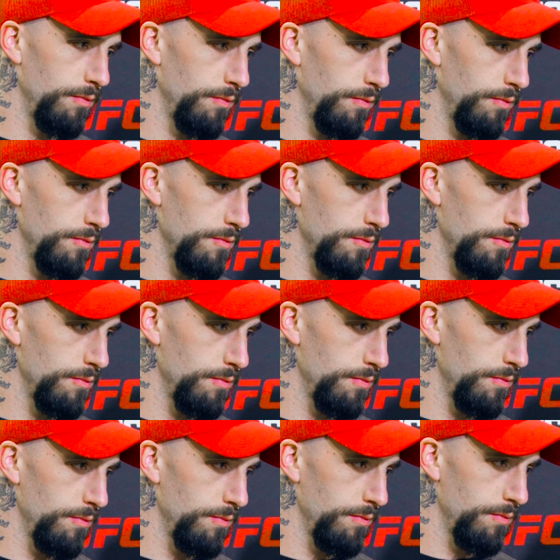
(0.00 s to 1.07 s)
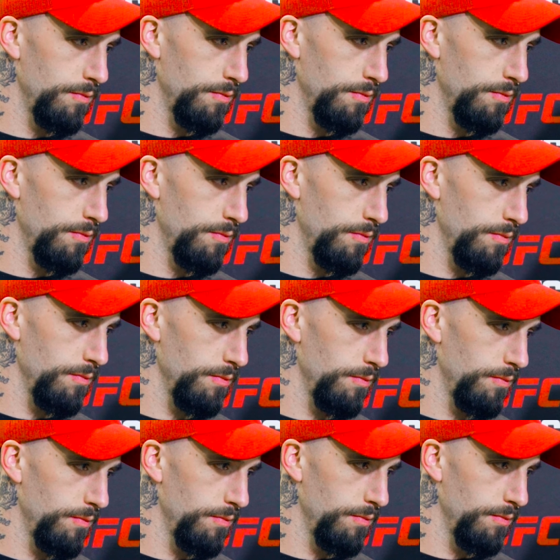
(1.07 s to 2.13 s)

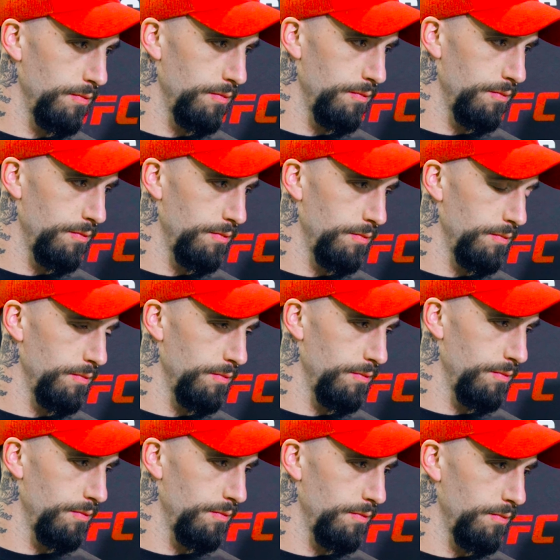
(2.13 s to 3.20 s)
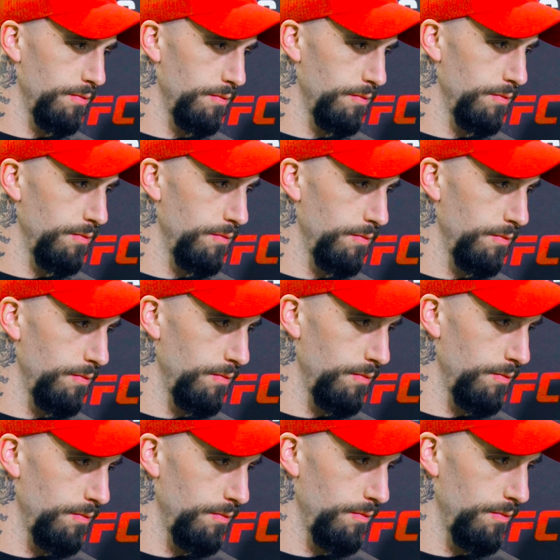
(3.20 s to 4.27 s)

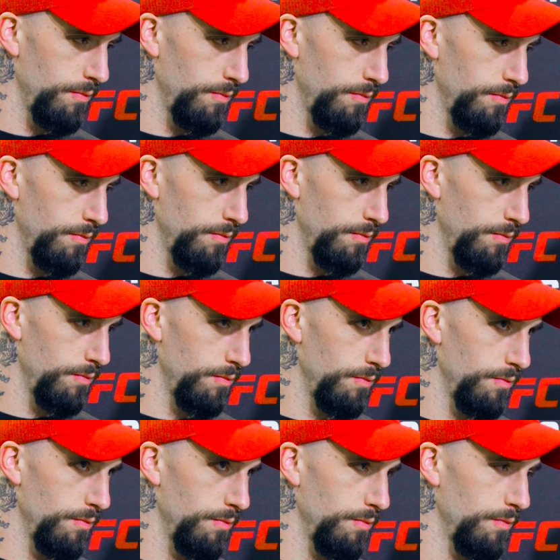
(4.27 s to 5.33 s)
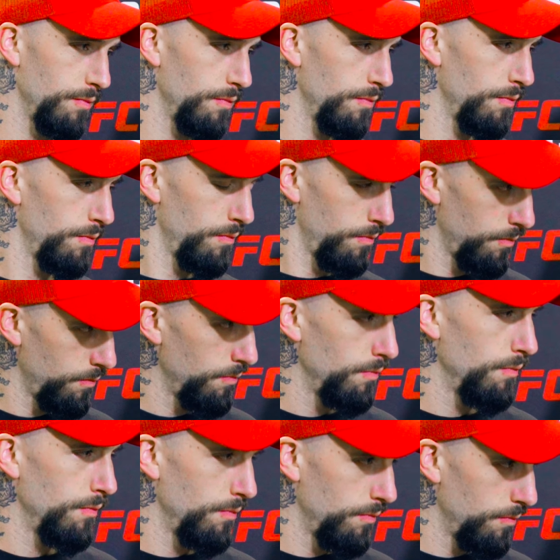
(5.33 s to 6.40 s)

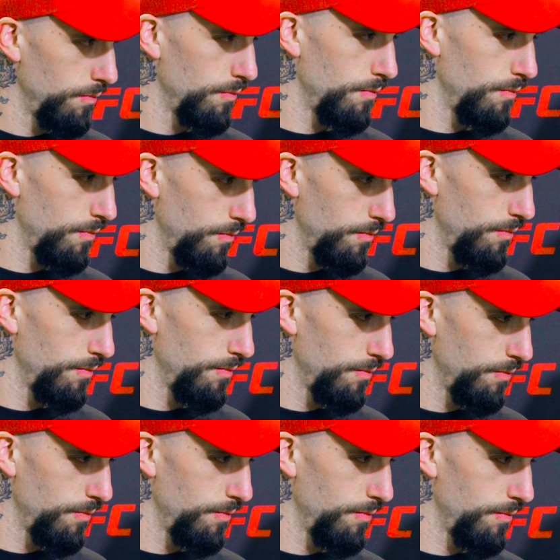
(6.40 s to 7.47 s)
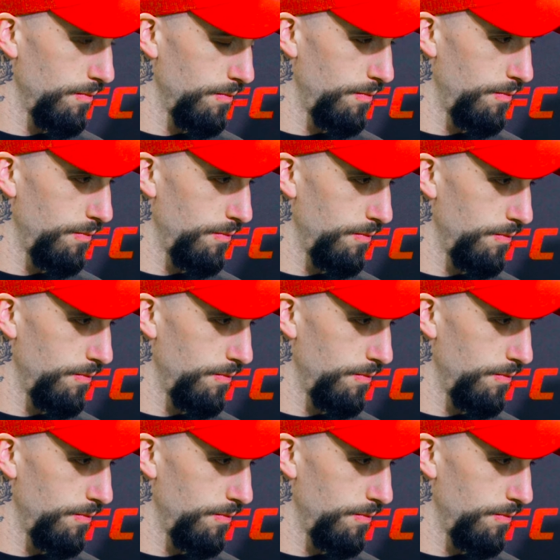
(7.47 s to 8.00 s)
This person isn't speaking.